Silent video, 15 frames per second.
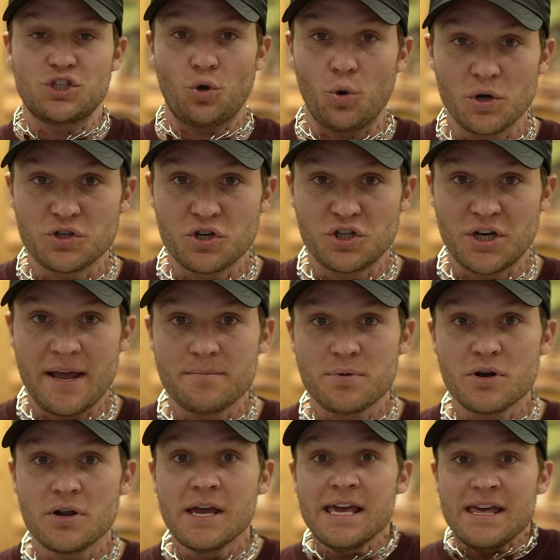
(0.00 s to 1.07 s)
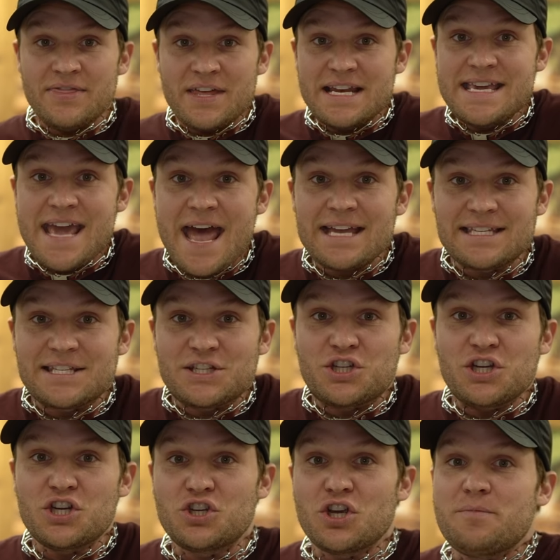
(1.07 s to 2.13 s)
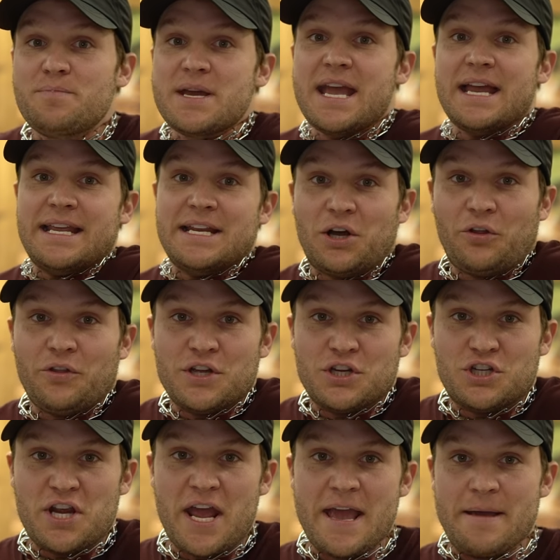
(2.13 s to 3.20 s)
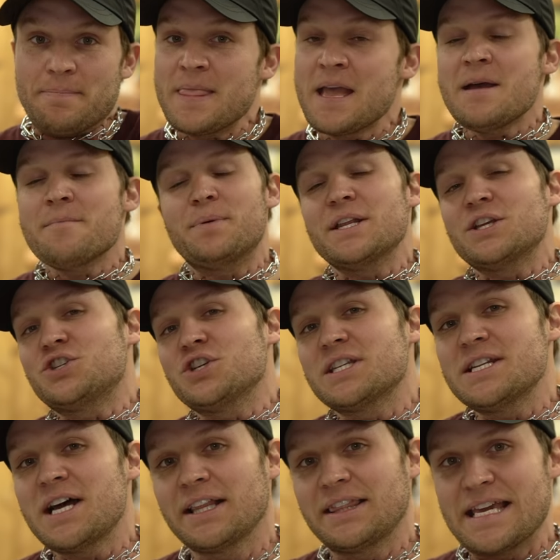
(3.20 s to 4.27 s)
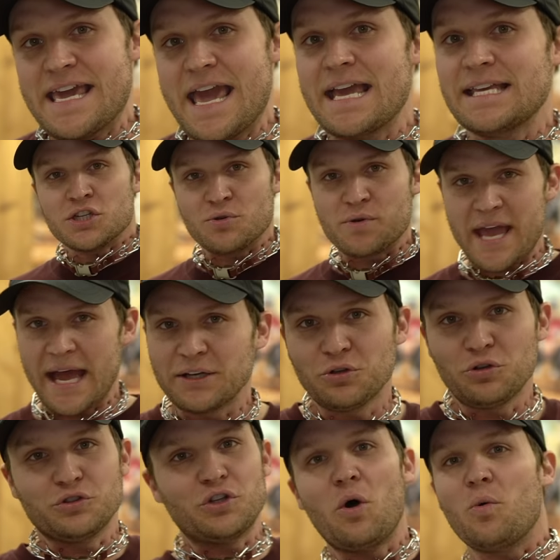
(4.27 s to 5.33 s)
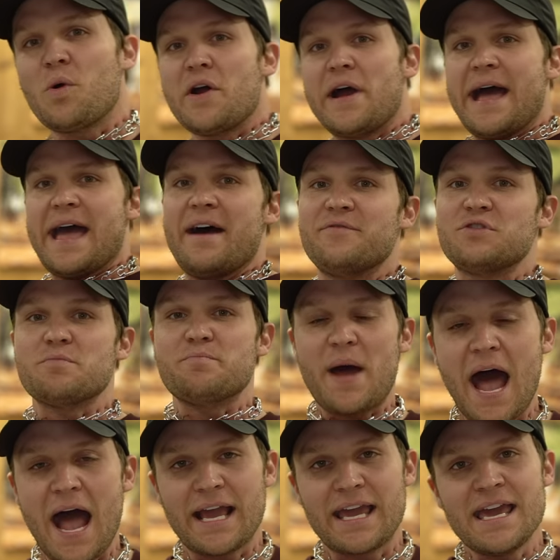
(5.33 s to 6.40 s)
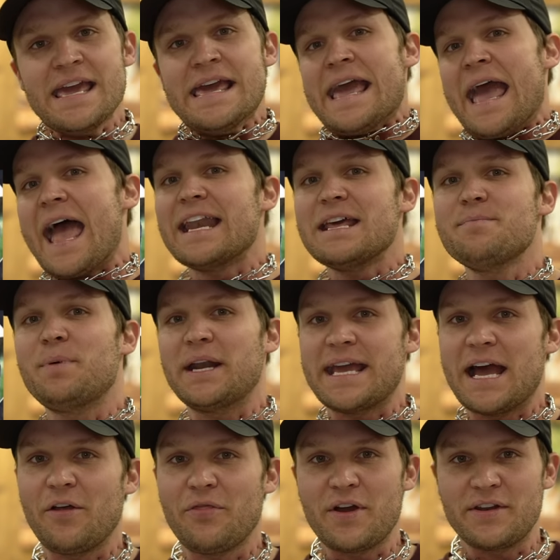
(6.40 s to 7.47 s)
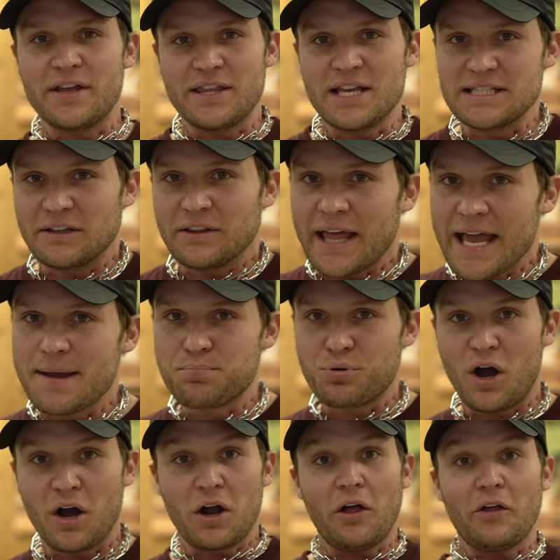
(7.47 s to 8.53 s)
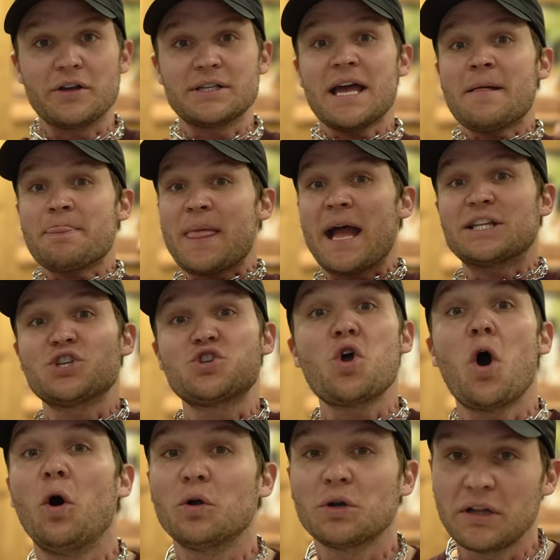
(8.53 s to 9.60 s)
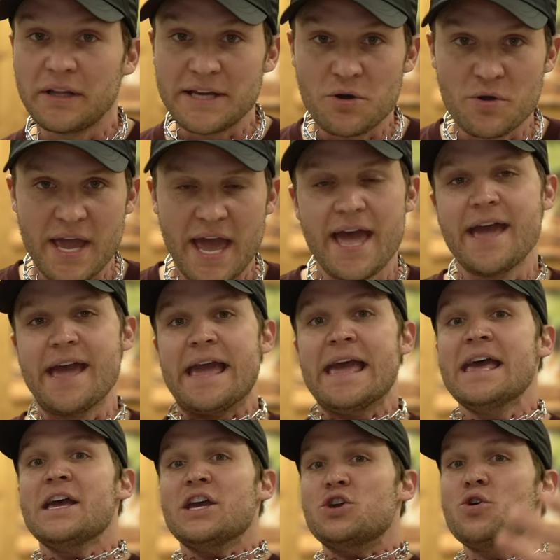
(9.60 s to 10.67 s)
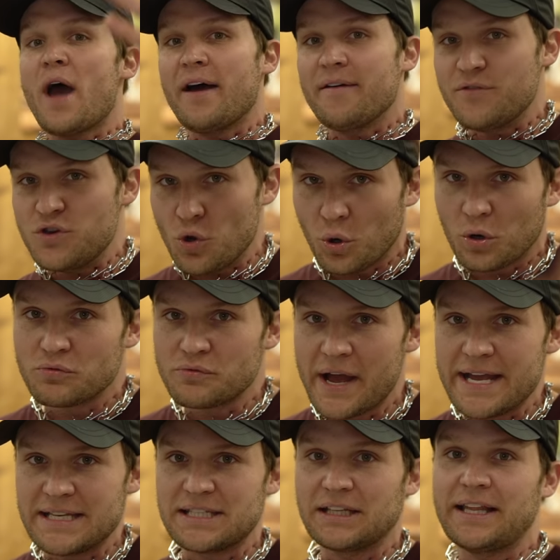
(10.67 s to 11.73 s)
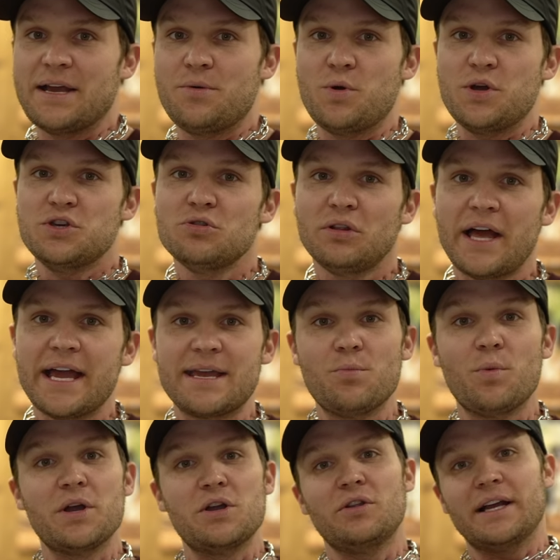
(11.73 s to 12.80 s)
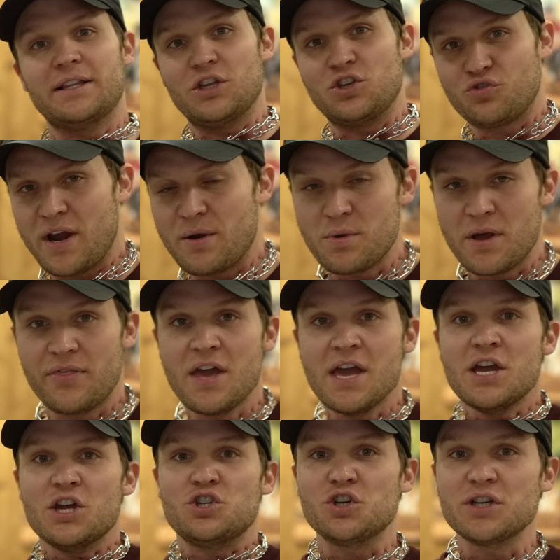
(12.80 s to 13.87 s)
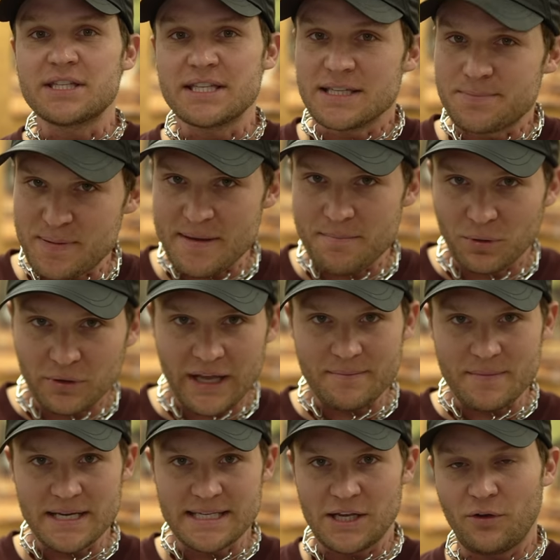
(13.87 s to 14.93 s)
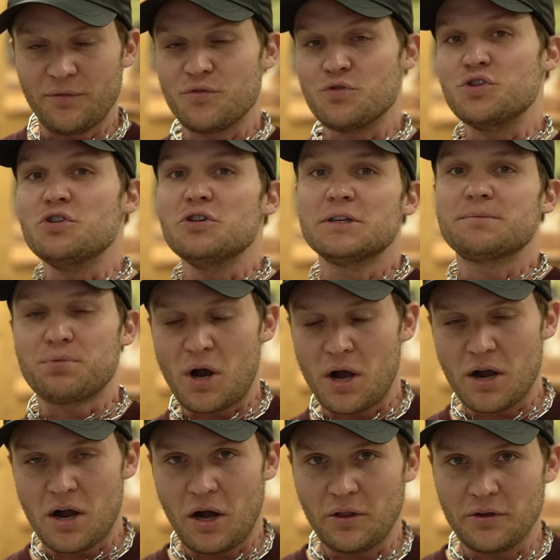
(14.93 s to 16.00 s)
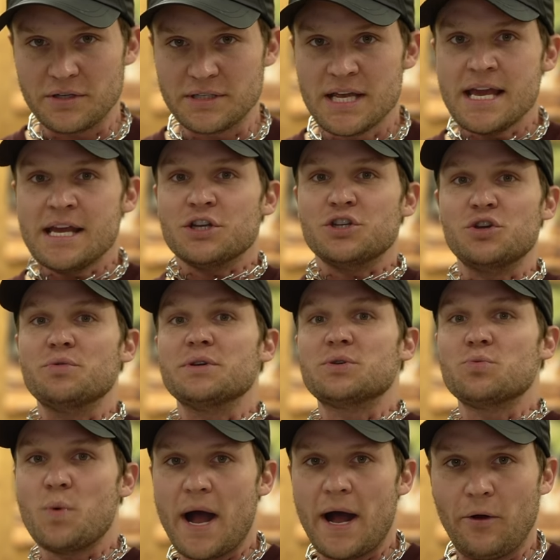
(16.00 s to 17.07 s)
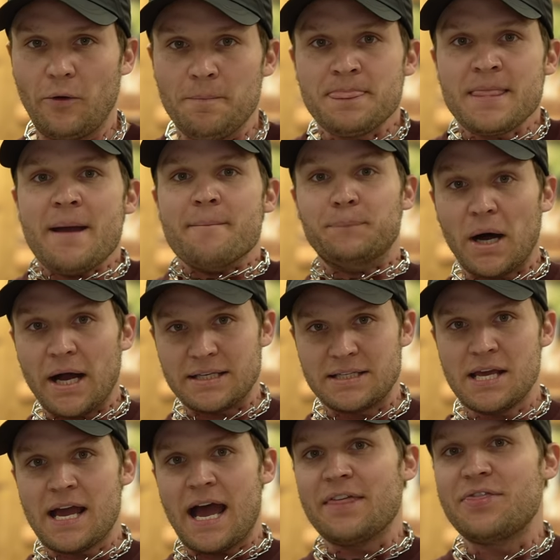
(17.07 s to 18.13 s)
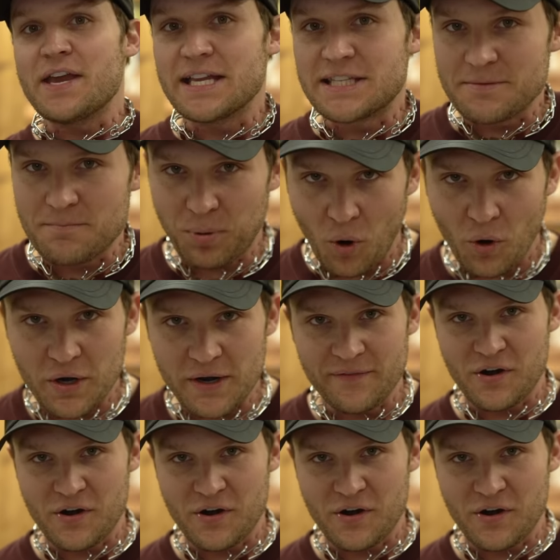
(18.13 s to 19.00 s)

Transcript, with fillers: torture chamber, then yes, she should be getting all this shame. But it's just not the case. So Kendall, don't worry, I have your back. Anybody out there that doesn't like prong collars, that's totally okay. You have your right to like what you like and what you like to train with, just as people like myself who use prong collars do as well. But I think it's important